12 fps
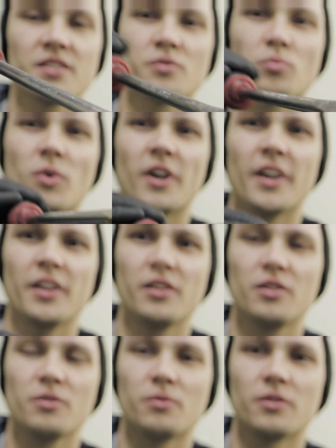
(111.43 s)
is why
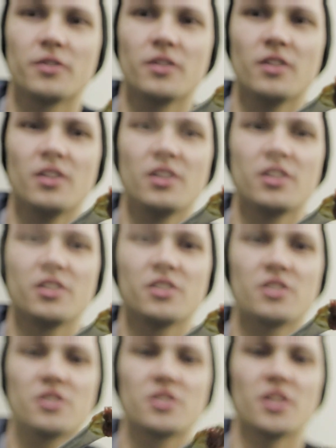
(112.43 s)
you wanna
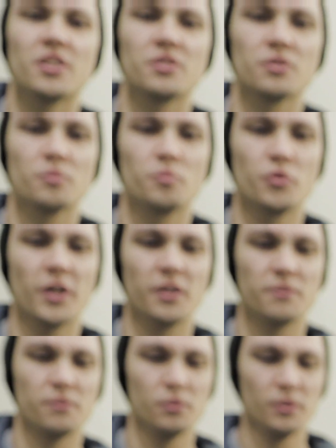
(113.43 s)
change your brake
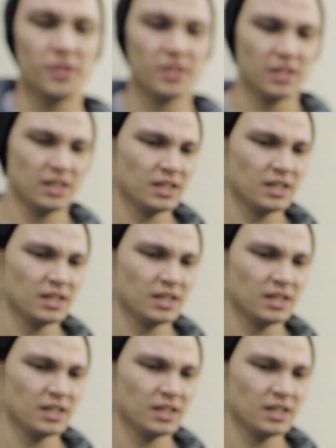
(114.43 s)
fluid.